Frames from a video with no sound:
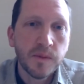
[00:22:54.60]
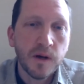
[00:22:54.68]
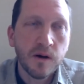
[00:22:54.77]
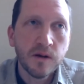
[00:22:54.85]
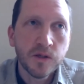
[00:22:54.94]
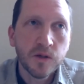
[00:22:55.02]

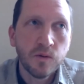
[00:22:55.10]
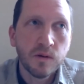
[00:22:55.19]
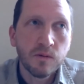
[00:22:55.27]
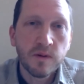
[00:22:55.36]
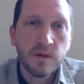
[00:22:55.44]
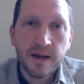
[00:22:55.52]
also
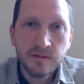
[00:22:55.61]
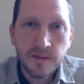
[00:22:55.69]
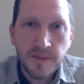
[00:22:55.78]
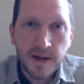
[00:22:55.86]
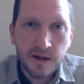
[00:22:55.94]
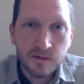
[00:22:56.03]
a
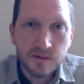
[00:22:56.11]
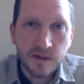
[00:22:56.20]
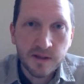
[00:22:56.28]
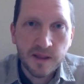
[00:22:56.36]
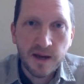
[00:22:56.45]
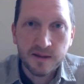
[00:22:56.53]
roundabout
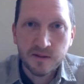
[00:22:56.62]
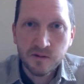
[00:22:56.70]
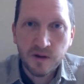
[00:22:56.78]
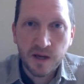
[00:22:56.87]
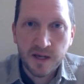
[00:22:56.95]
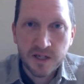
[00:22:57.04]
at that
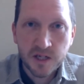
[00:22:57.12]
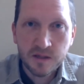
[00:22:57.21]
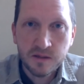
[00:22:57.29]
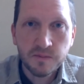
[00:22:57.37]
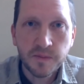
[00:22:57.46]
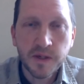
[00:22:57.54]

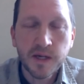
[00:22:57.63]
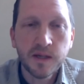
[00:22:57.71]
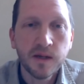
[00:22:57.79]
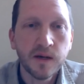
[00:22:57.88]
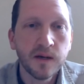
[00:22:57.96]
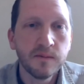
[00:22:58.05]
location,
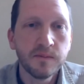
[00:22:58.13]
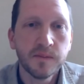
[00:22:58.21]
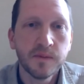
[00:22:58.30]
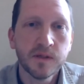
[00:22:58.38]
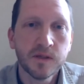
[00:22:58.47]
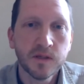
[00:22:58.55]
but
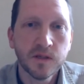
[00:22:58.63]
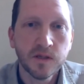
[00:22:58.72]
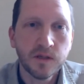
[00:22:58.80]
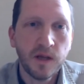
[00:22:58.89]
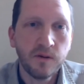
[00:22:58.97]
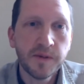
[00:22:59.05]

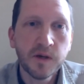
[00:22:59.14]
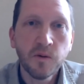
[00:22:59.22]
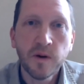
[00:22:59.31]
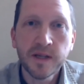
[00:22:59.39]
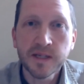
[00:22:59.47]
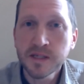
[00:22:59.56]
that would be
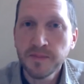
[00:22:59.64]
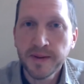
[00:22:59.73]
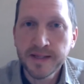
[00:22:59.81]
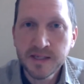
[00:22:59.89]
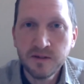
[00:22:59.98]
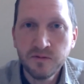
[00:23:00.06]
quite
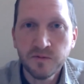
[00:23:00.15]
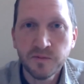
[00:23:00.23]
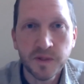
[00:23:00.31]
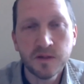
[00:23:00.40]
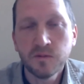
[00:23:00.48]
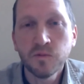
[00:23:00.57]
expensive,
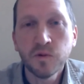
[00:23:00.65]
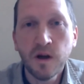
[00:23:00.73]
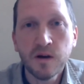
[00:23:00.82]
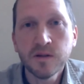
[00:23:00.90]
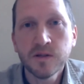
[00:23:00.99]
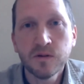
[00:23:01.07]
but it would
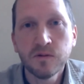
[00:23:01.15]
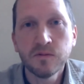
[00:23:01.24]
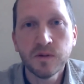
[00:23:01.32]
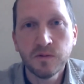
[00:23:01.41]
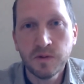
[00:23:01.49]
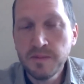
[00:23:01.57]

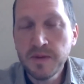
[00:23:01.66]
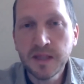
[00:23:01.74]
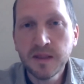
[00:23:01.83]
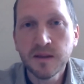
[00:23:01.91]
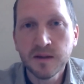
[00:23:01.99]
meet